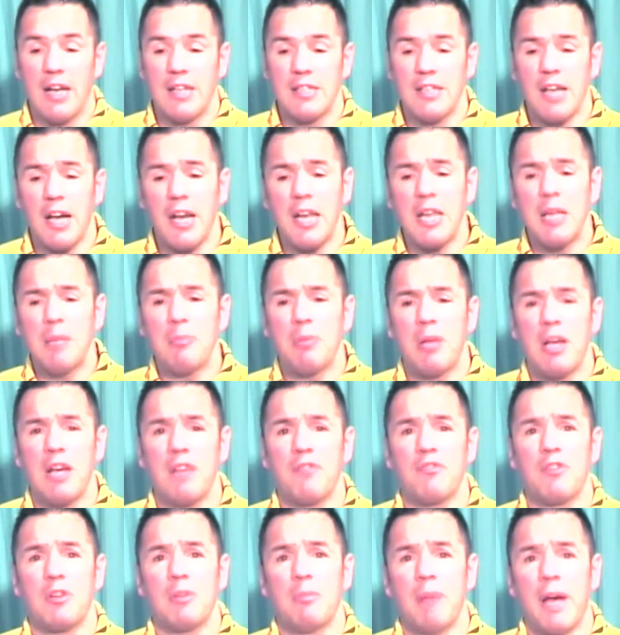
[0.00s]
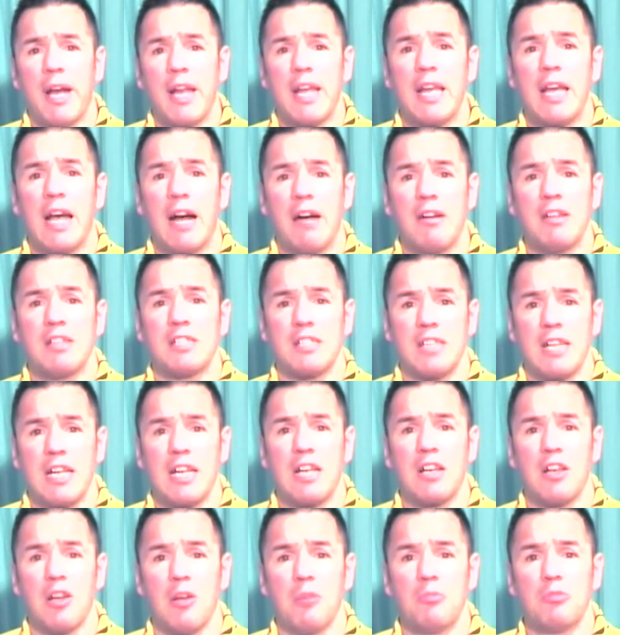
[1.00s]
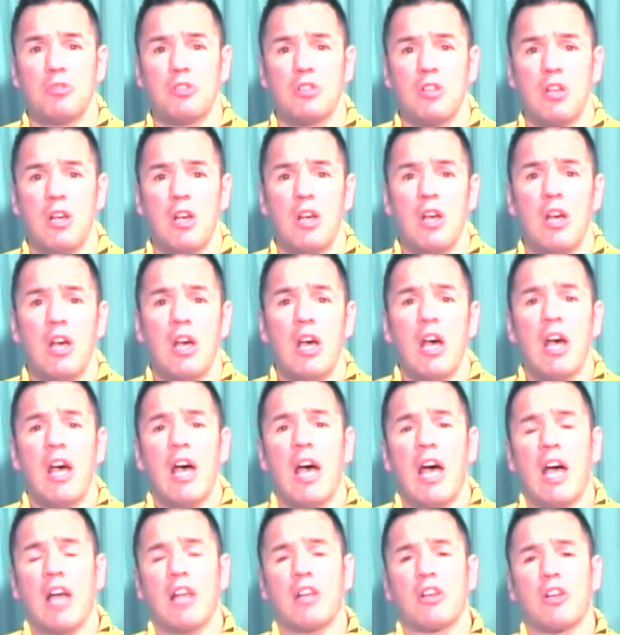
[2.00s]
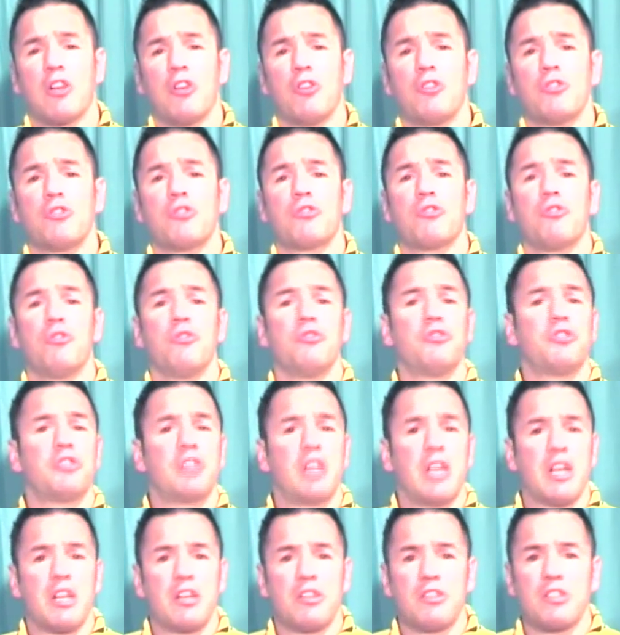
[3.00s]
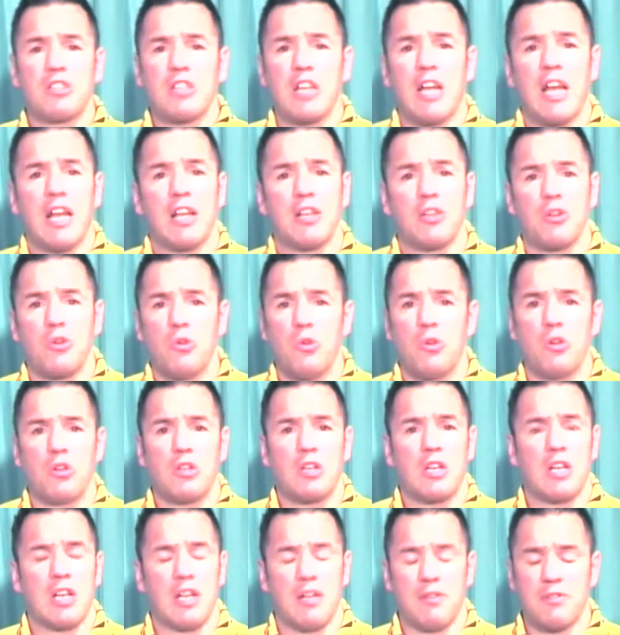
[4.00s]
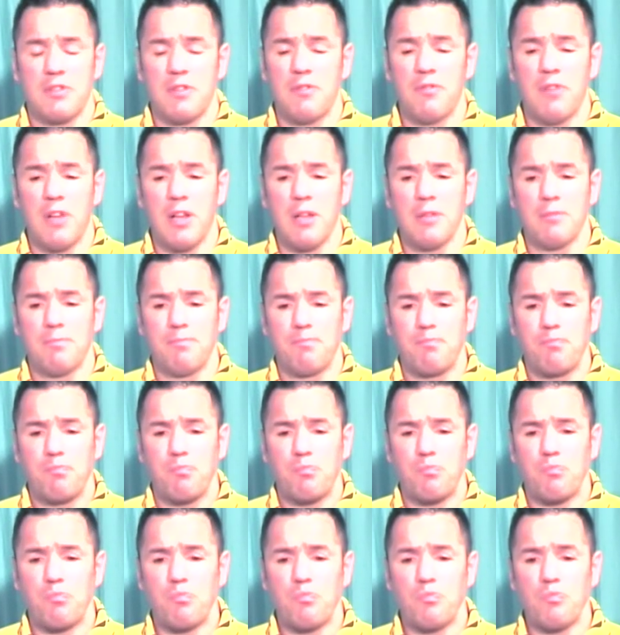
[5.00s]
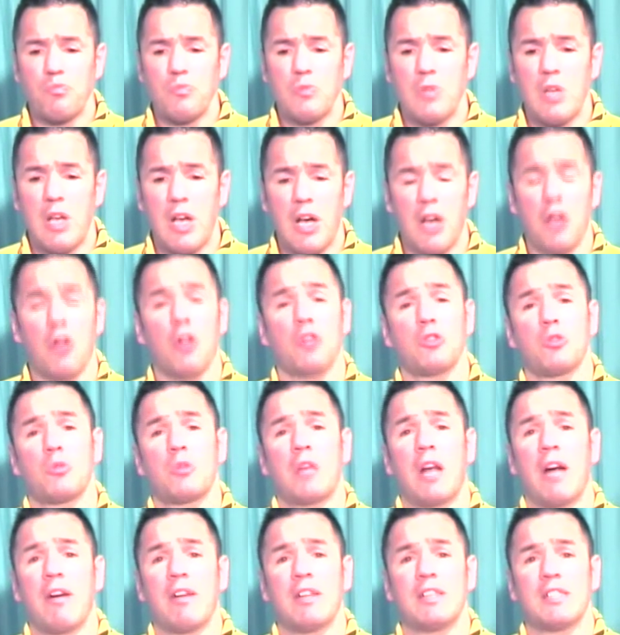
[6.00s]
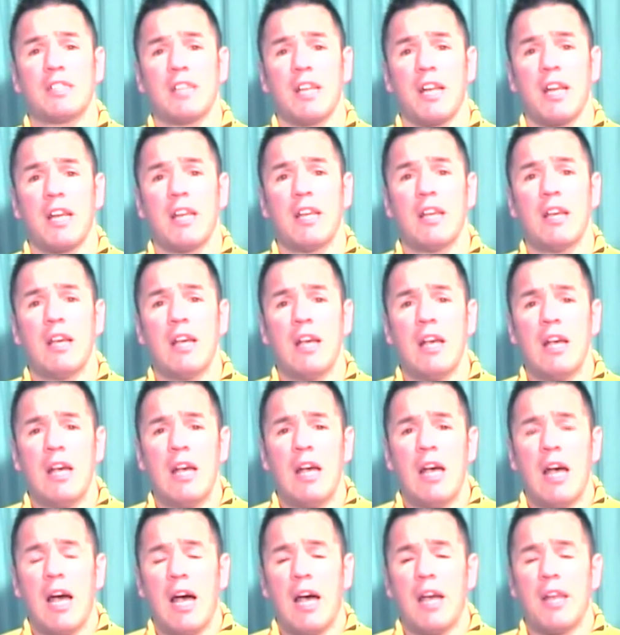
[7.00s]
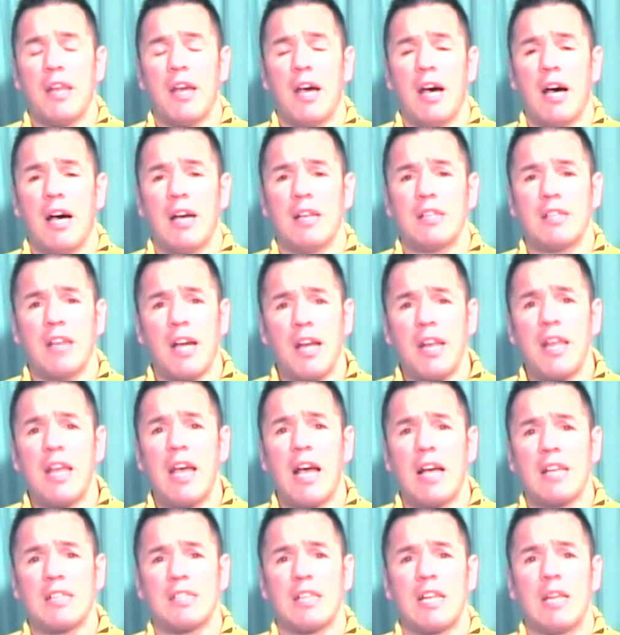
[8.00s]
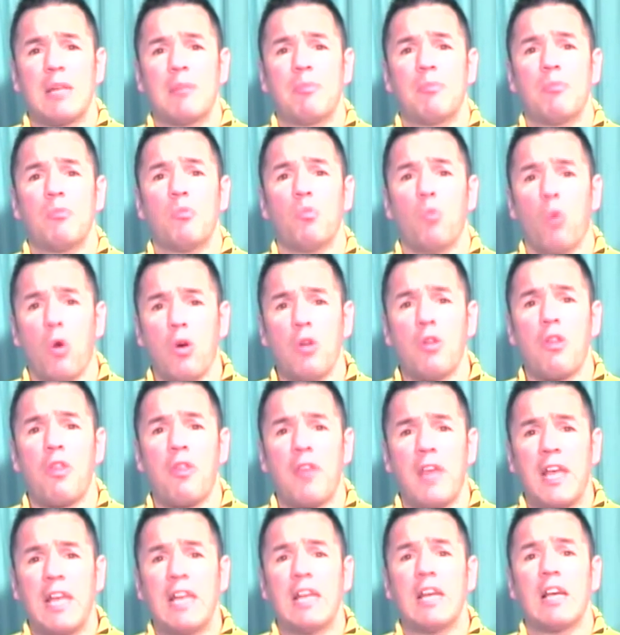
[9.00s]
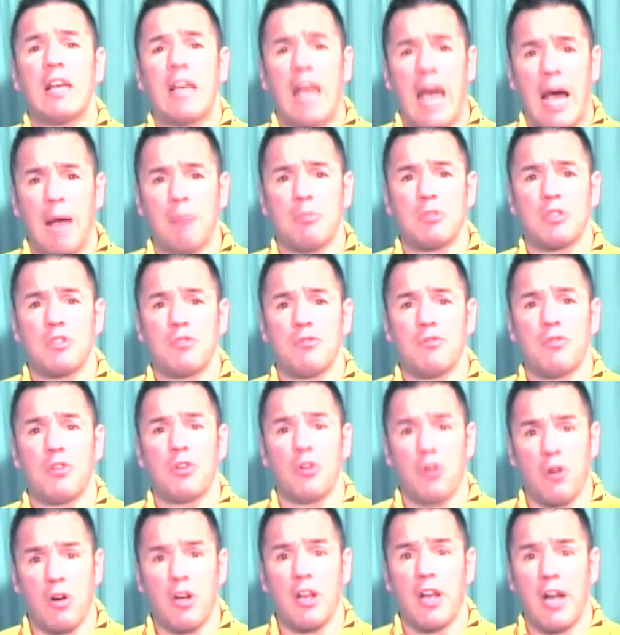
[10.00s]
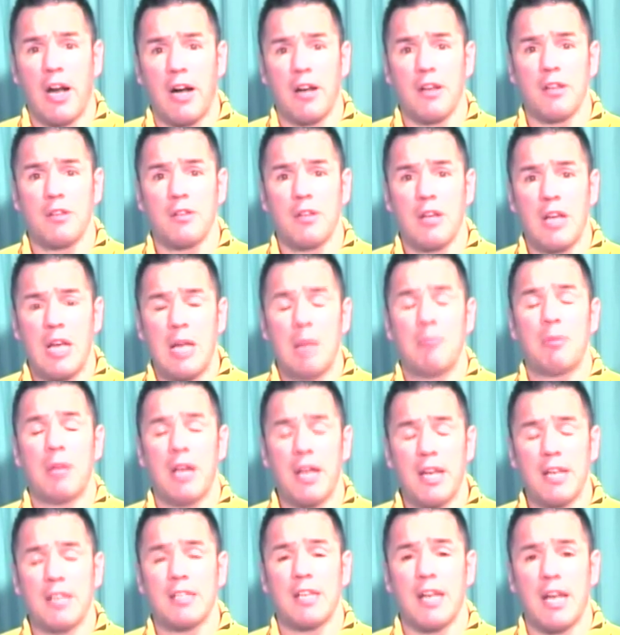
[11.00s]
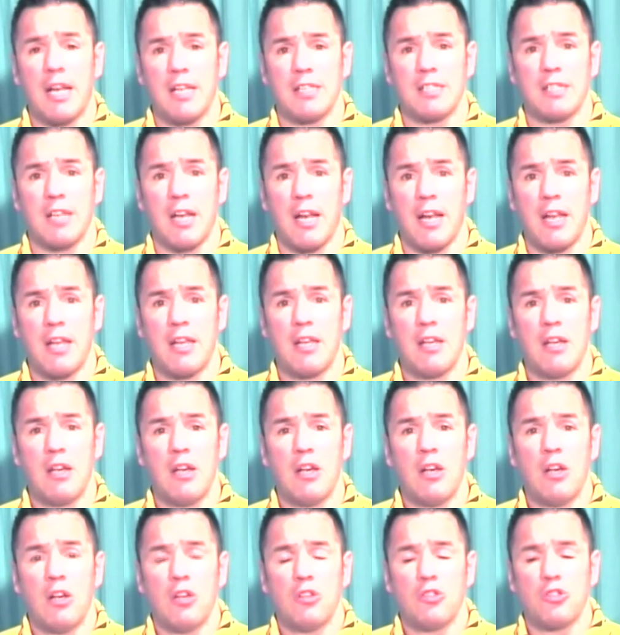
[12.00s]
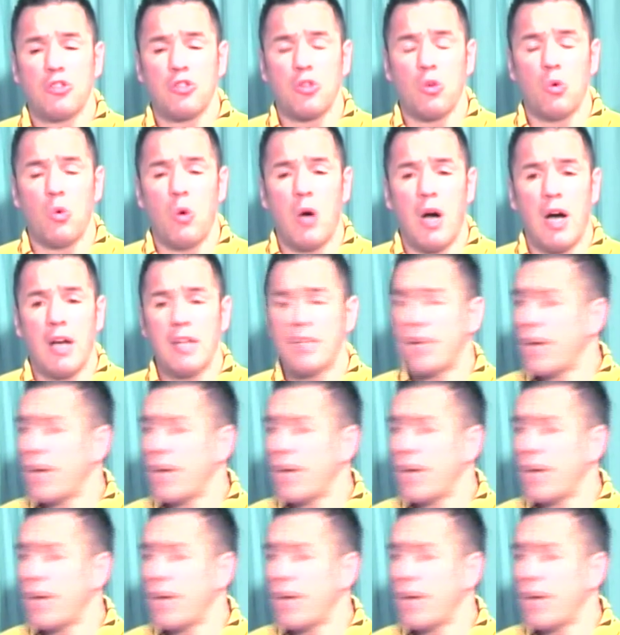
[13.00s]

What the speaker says: Danny played for many Irish League clubs, including Crusaders, Glentoran, Cliftonville, and also Derry City. And Danny actually won 3 caps for Northern Ireland. He played internationally. So,